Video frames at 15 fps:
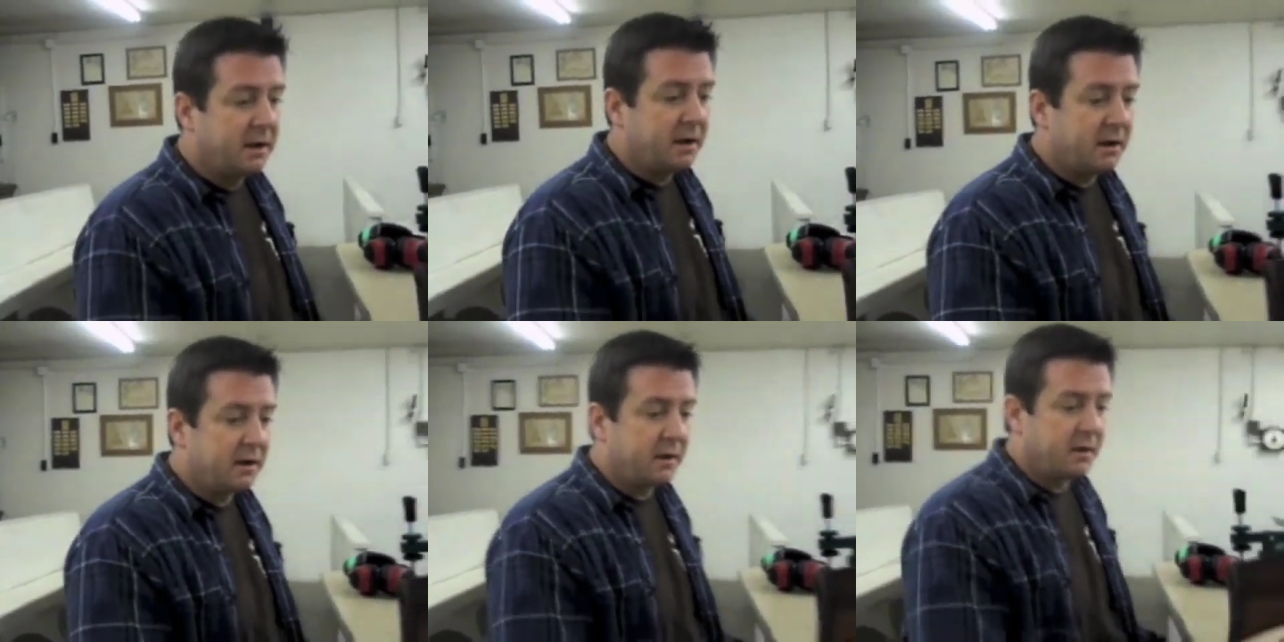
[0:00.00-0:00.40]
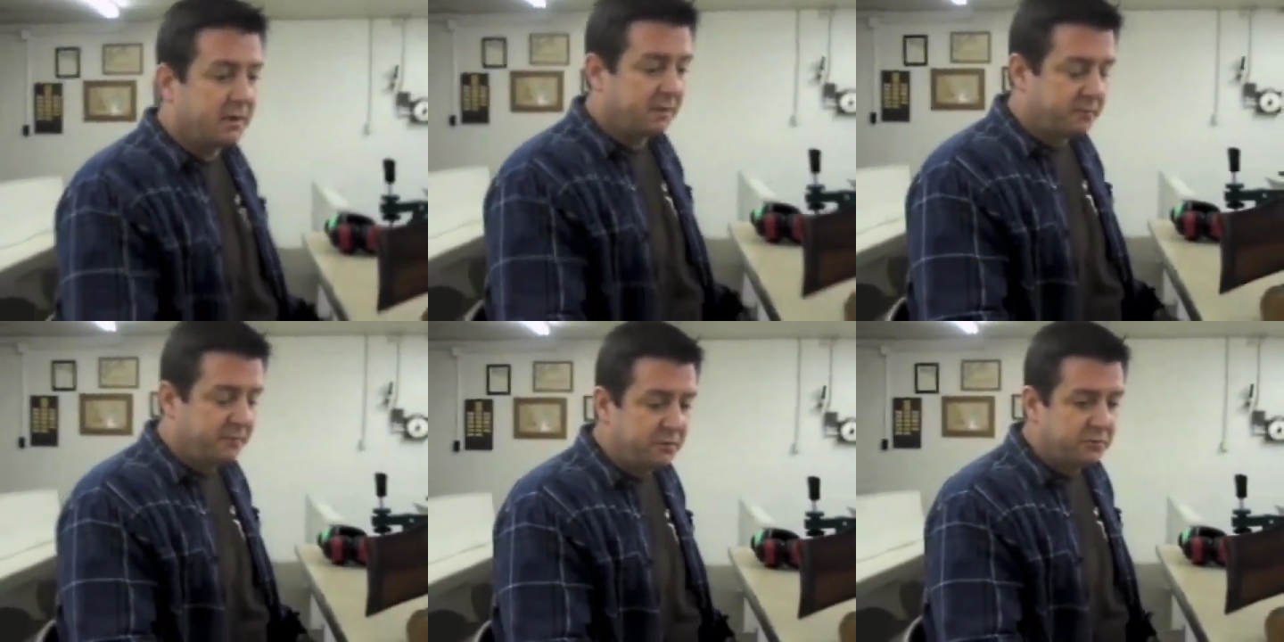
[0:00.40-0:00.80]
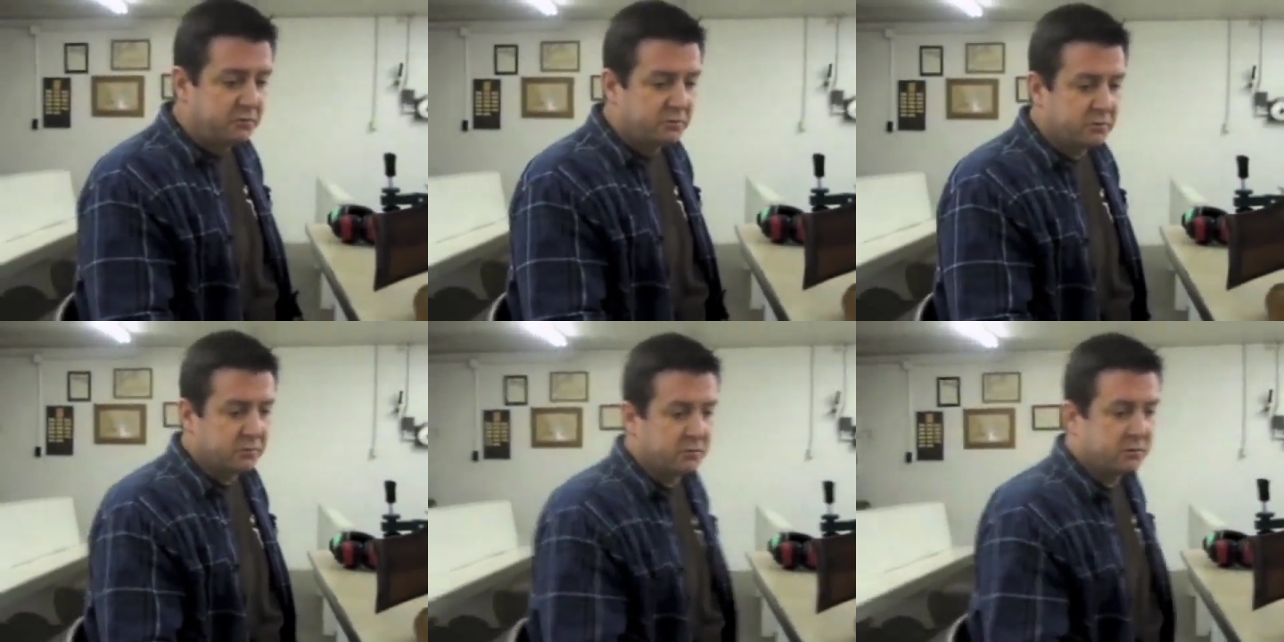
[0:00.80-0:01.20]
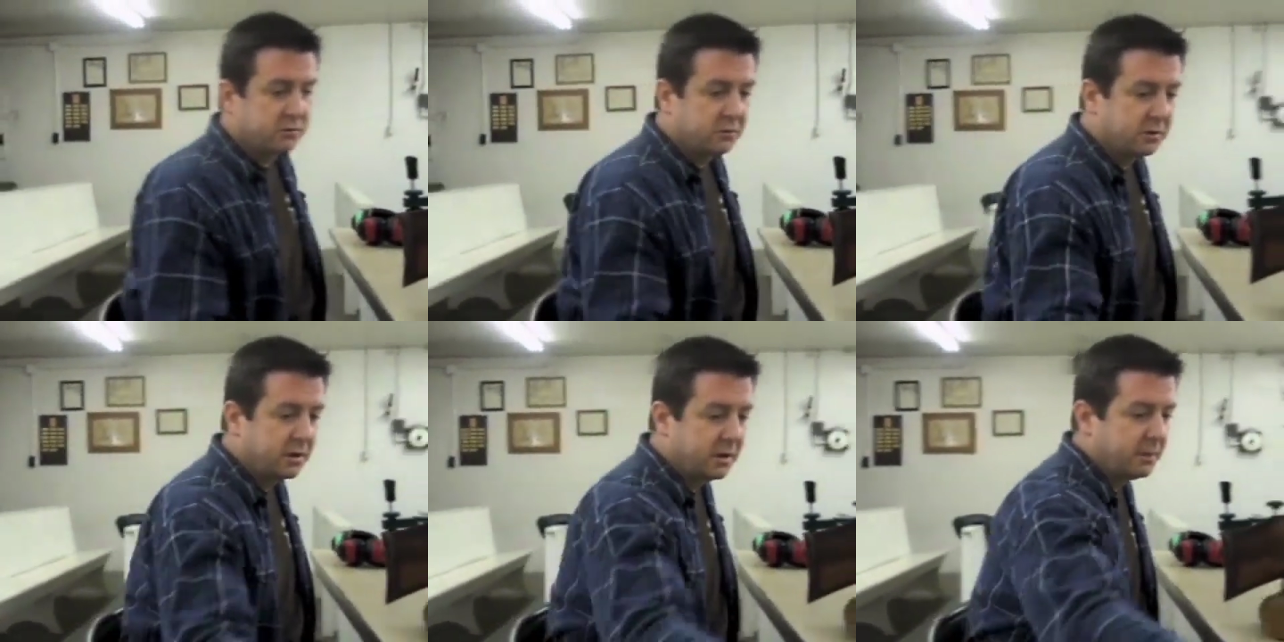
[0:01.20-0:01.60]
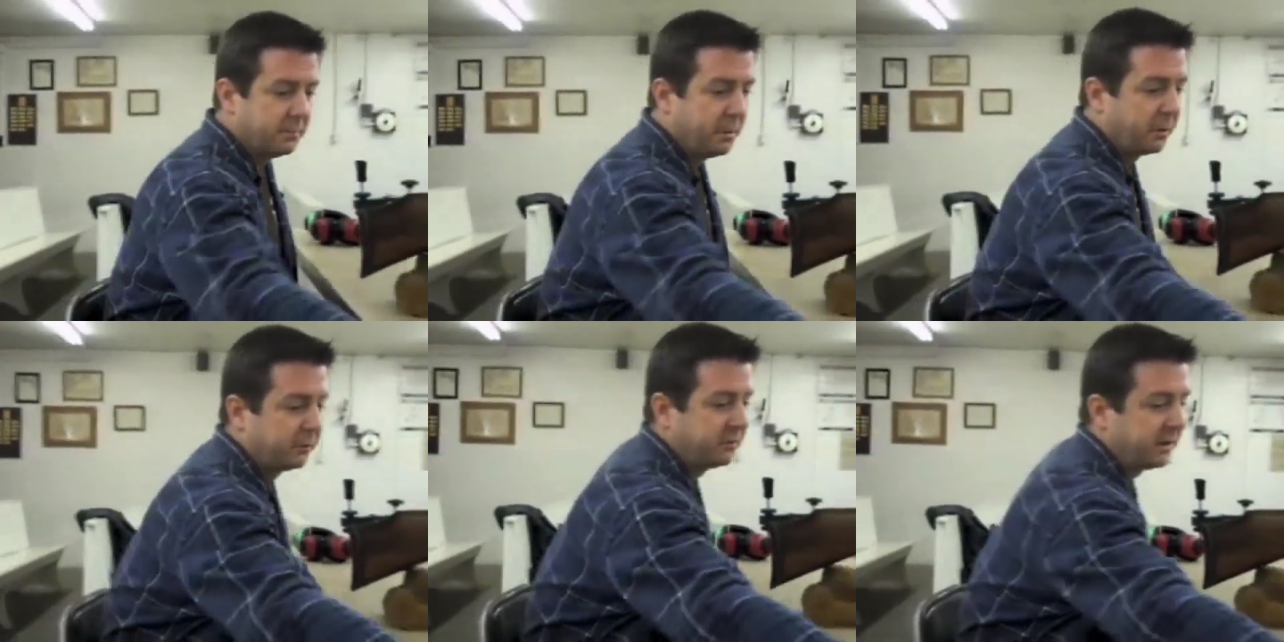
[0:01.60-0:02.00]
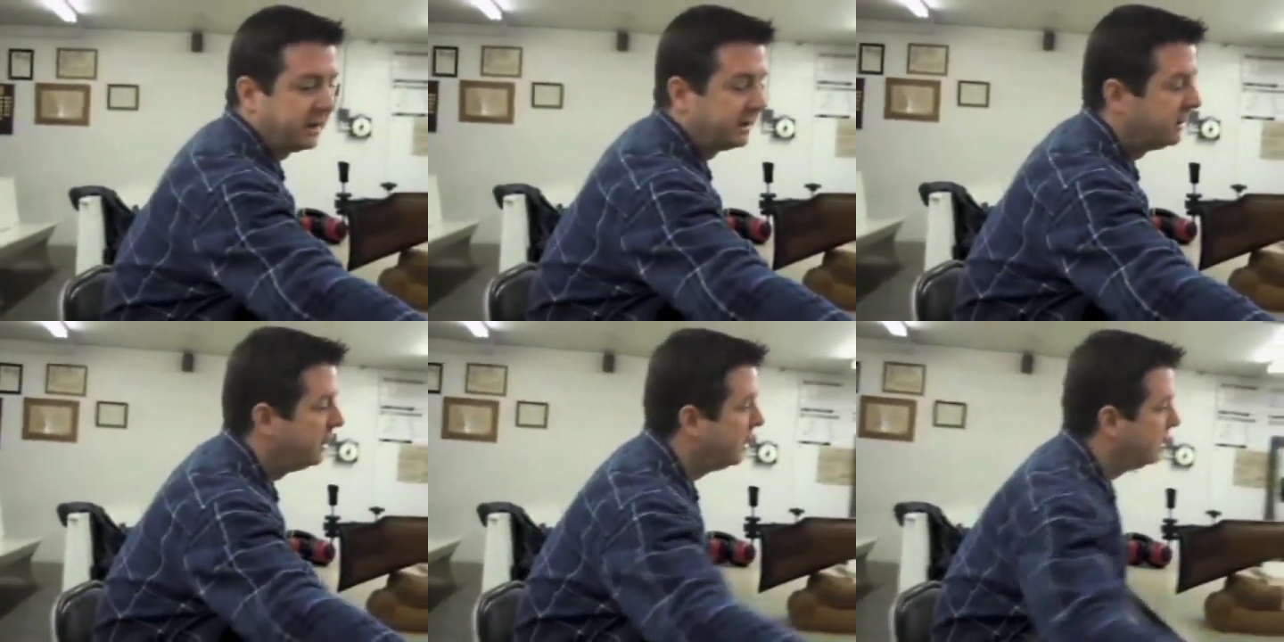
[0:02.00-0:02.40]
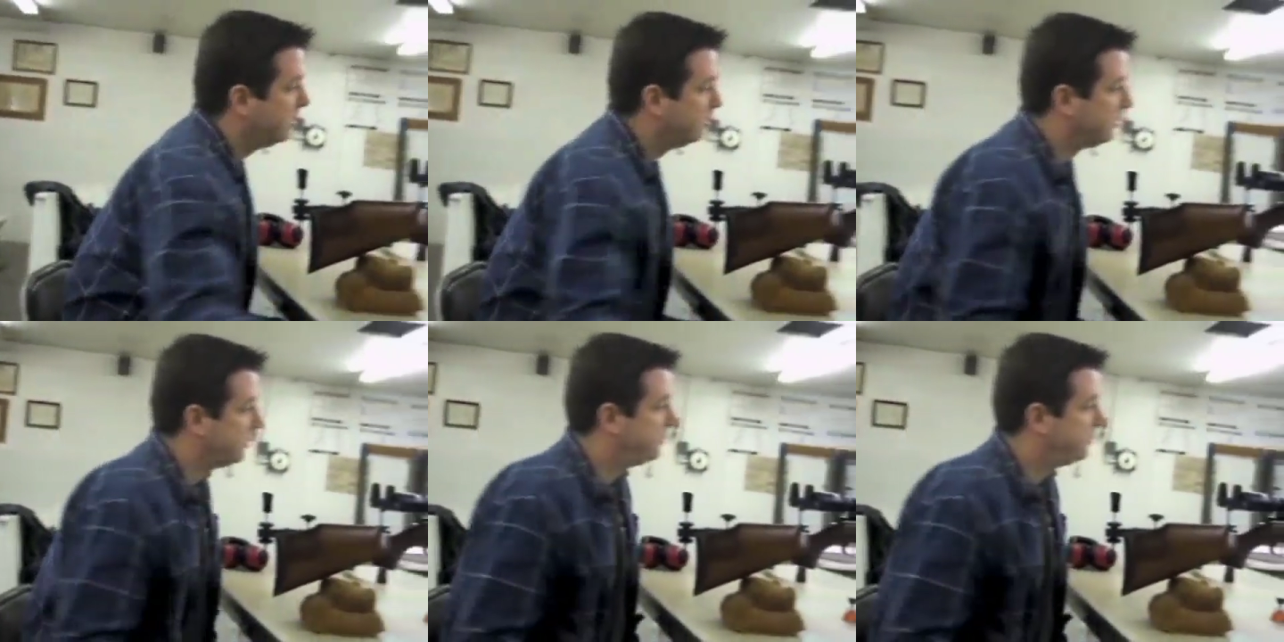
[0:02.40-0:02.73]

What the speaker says: on a future posting, we'll